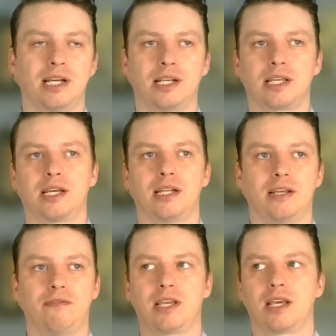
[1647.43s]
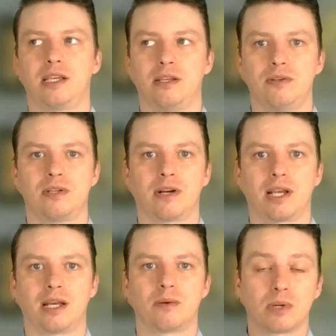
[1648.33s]
And again, if you can't use your
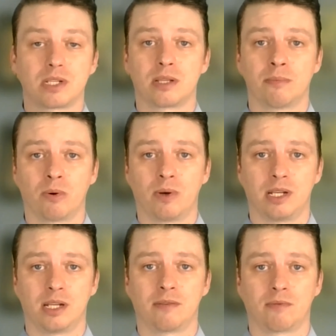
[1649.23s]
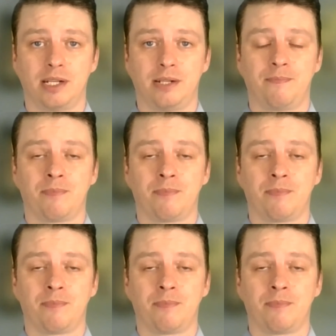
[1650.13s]
hand, what's the point, right?